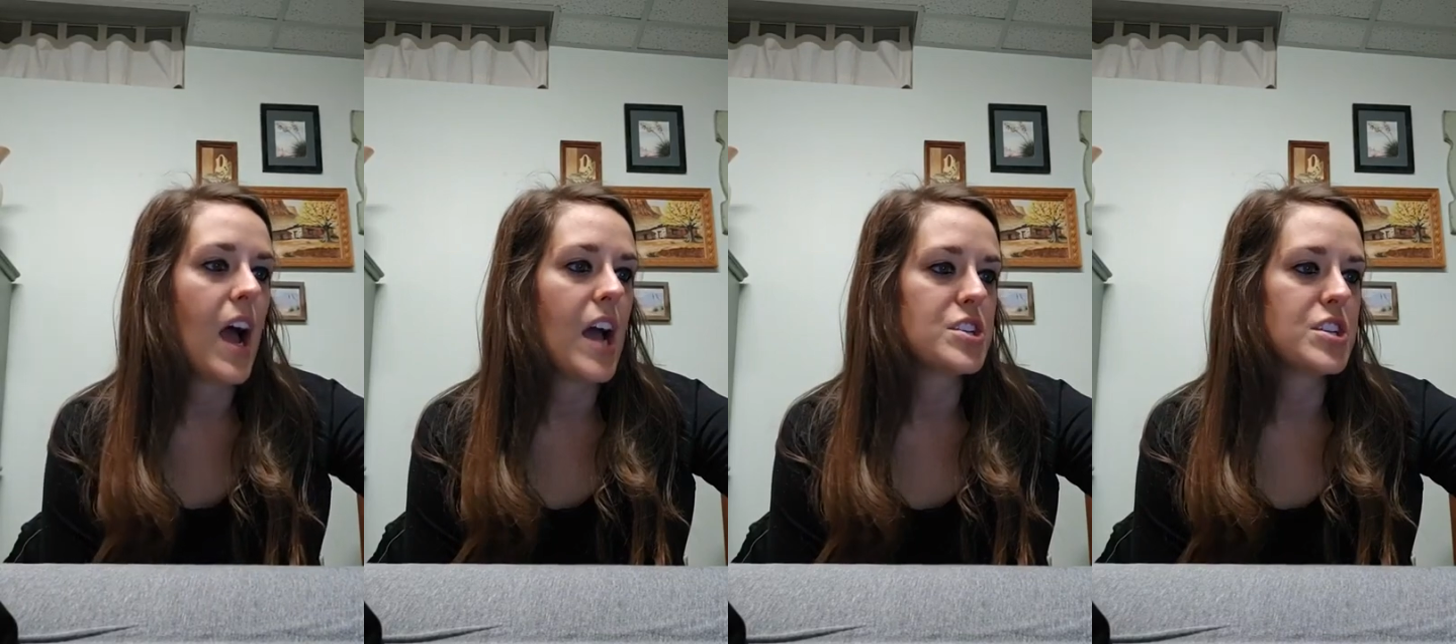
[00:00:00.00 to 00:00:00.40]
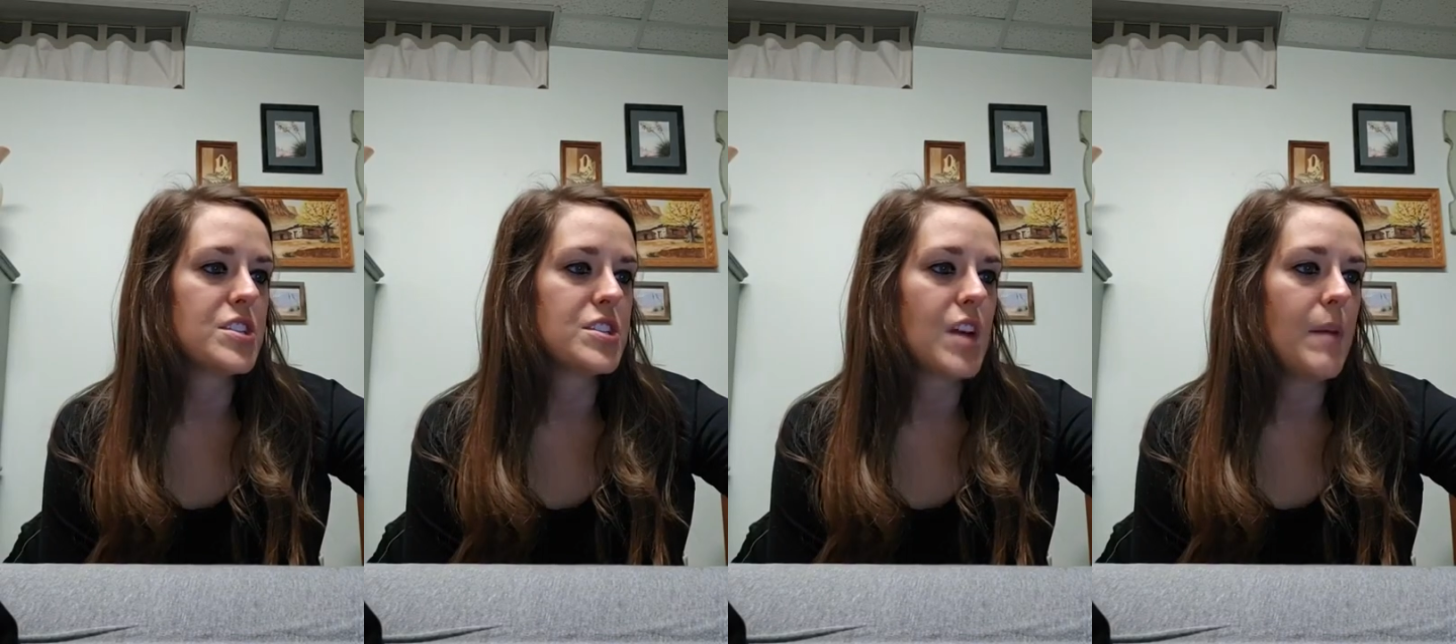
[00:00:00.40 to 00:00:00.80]
I
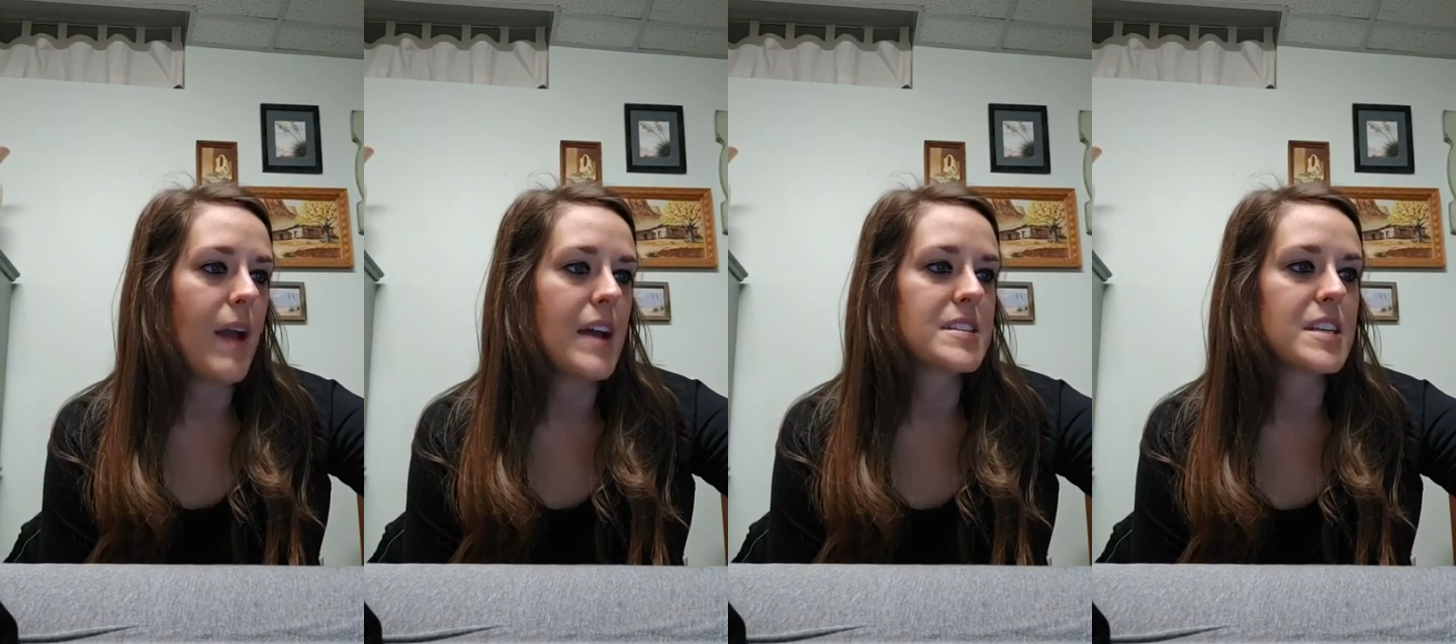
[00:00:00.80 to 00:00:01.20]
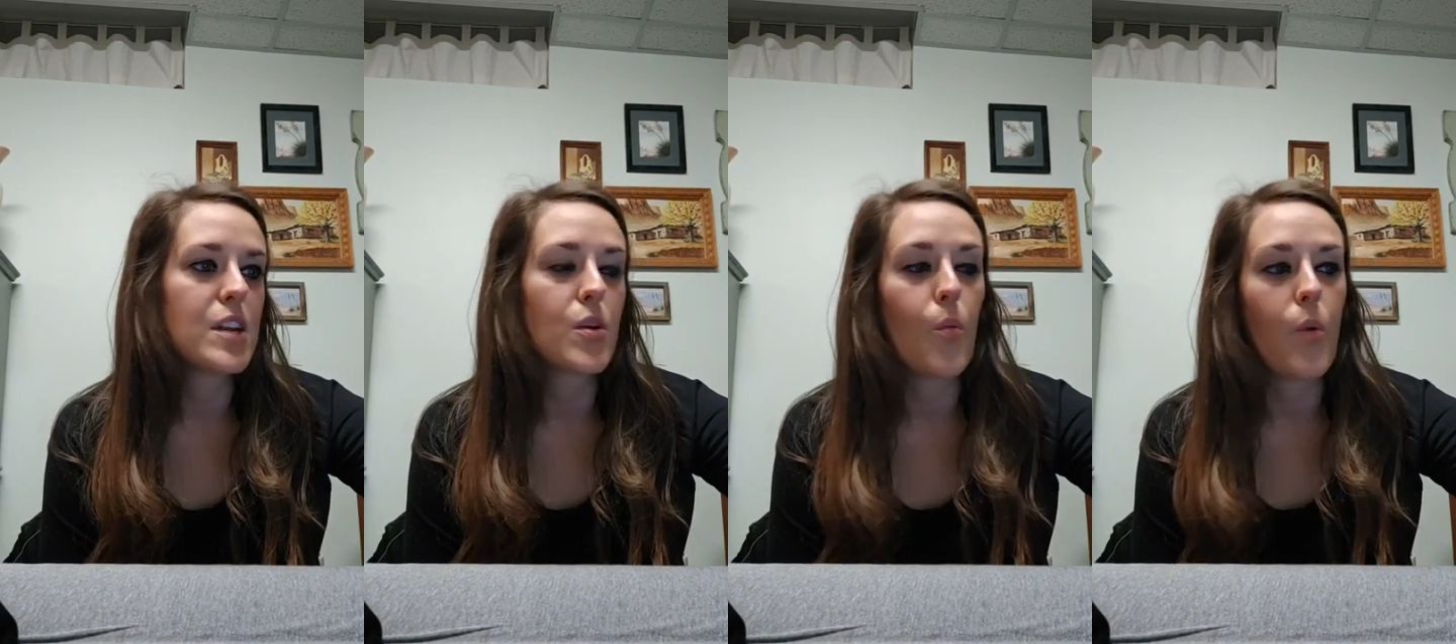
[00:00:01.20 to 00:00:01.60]
should stop
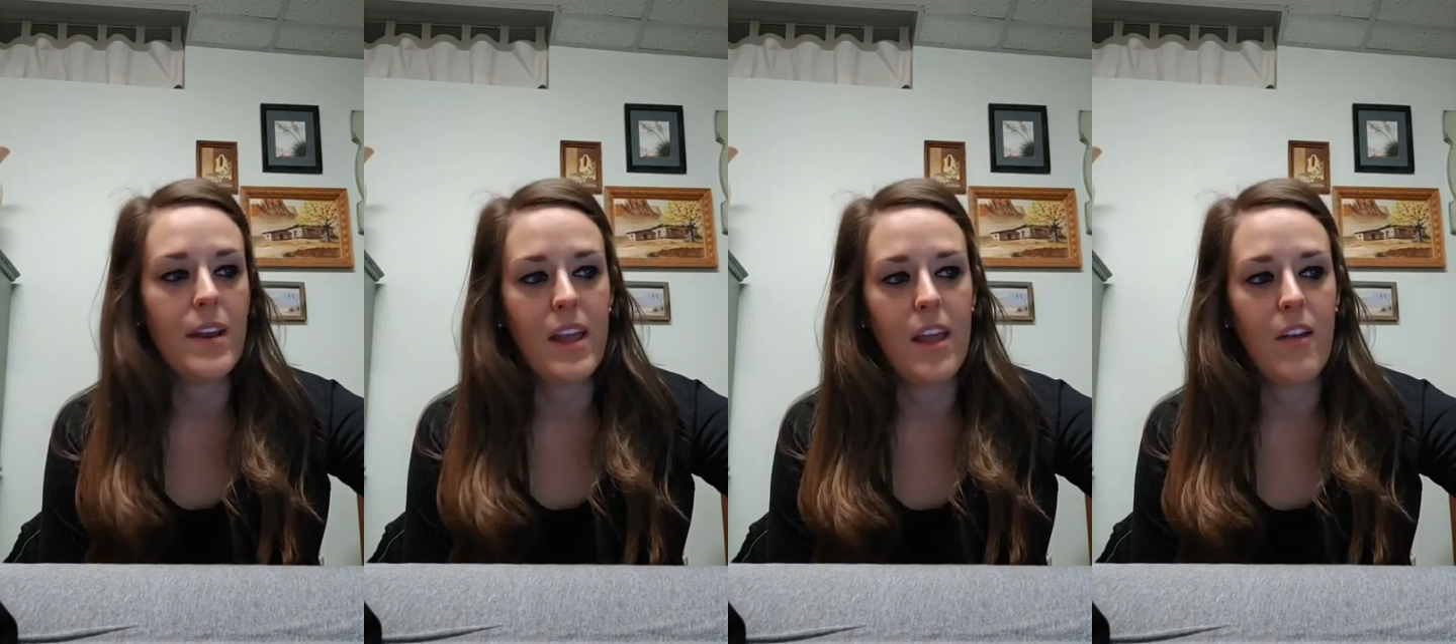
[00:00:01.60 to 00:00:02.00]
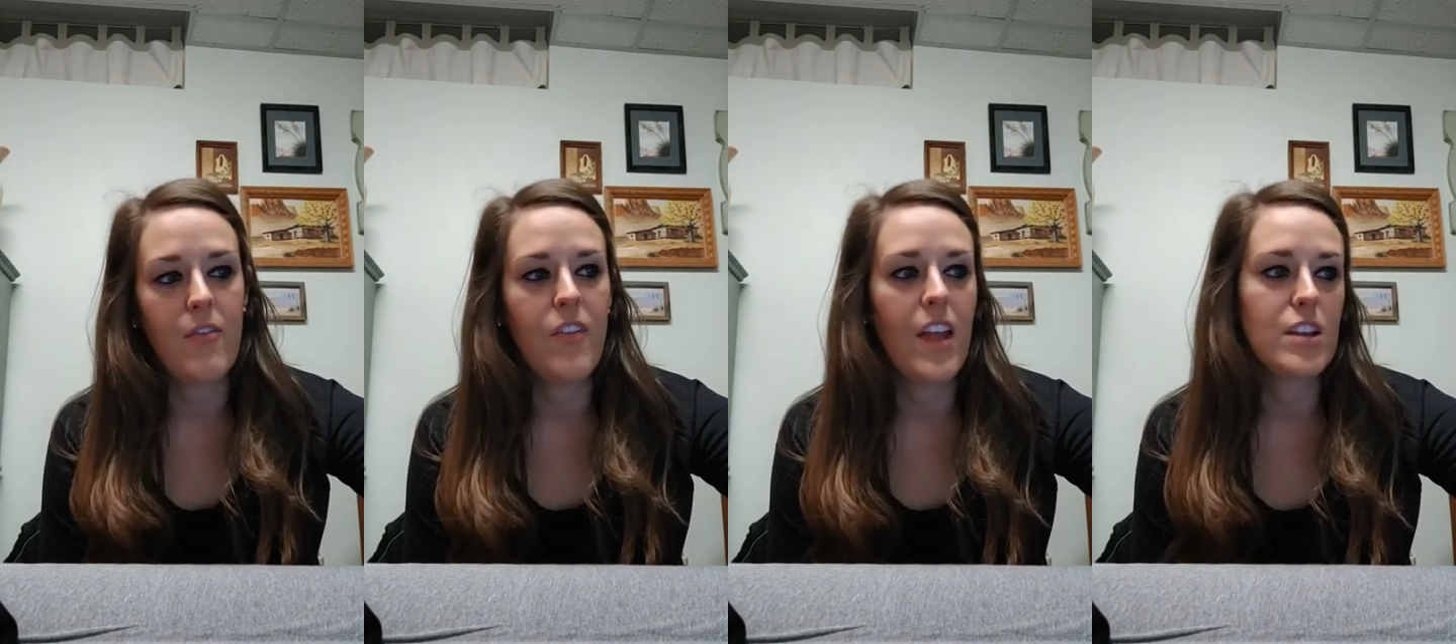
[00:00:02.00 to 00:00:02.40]
asking what
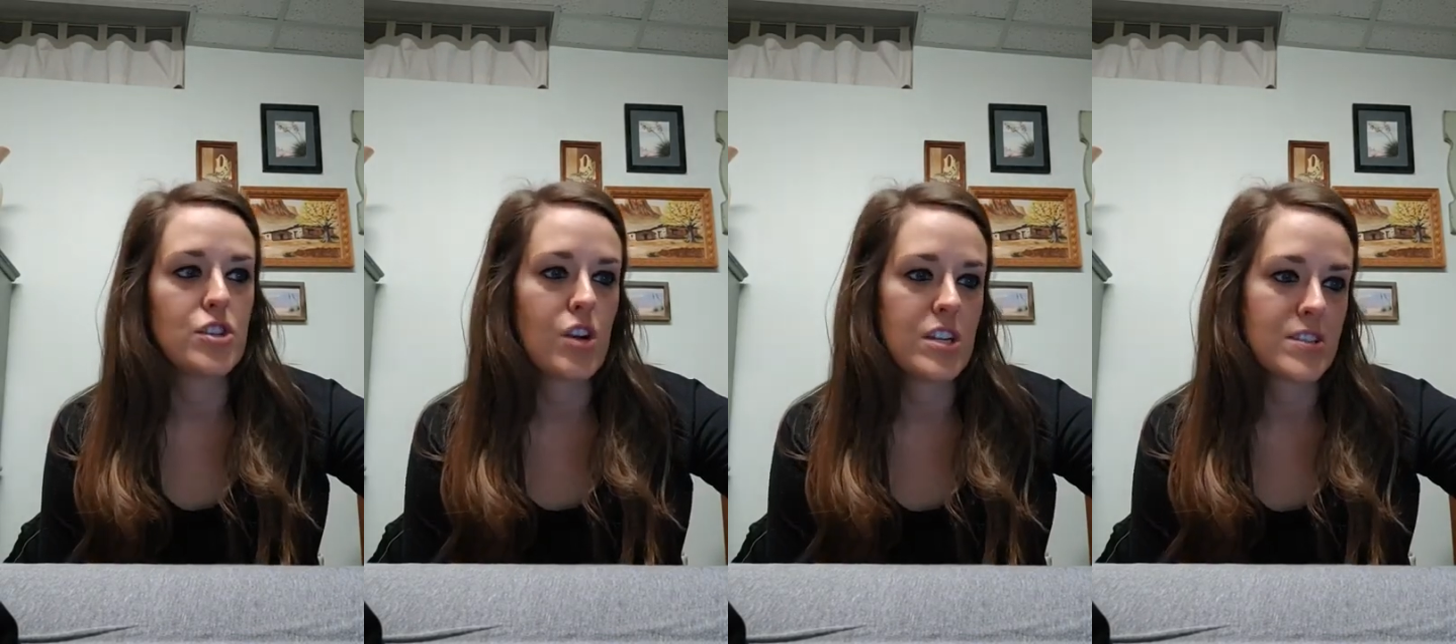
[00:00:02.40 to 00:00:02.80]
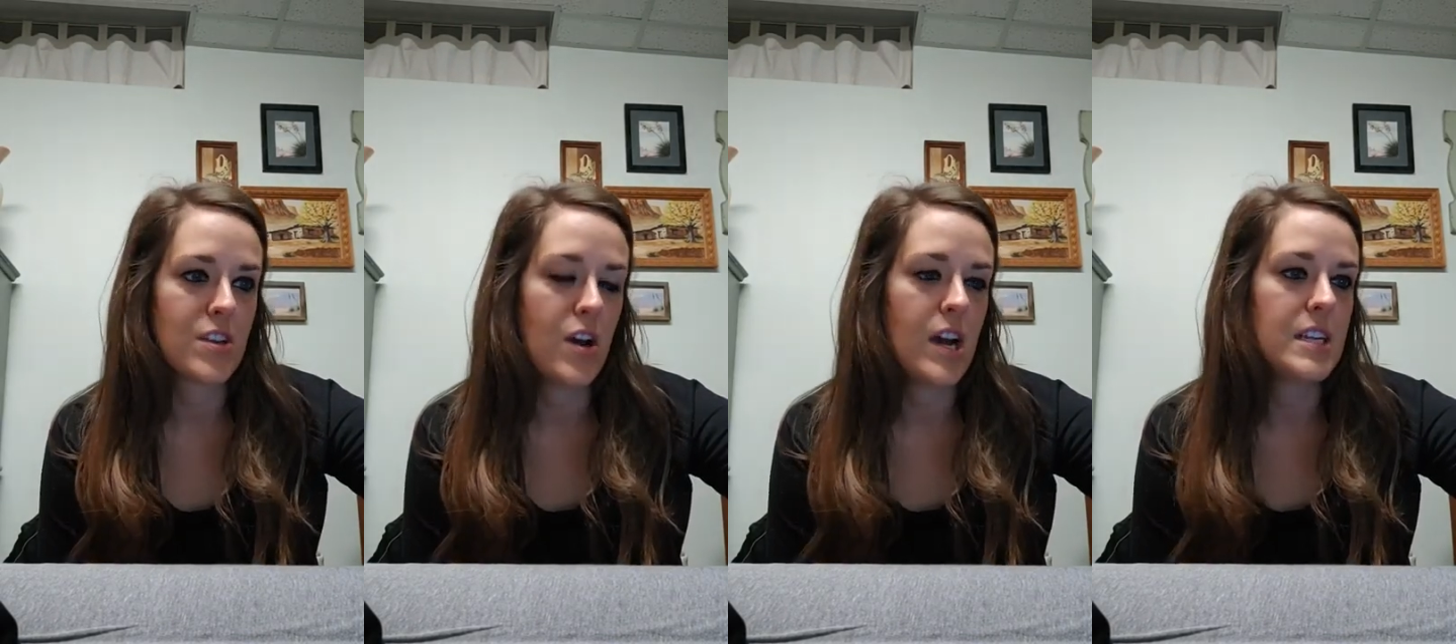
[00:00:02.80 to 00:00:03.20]
if and trust
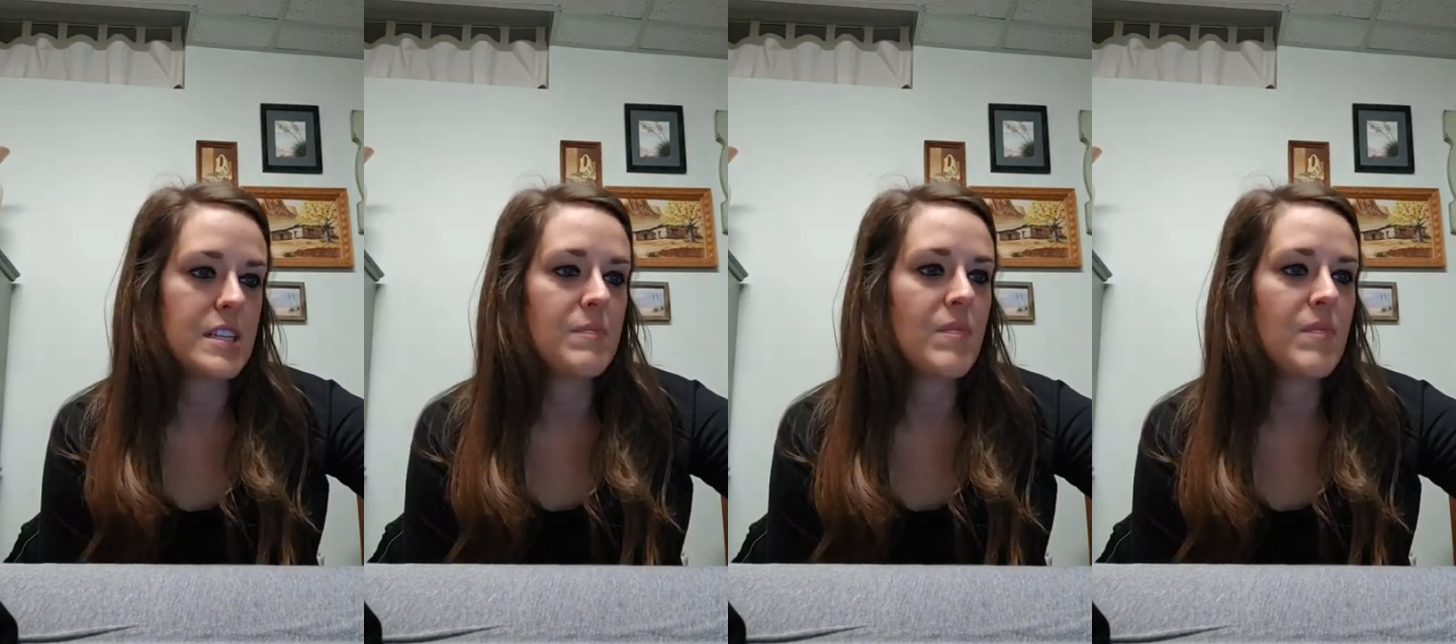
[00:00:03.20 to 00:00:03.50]
God.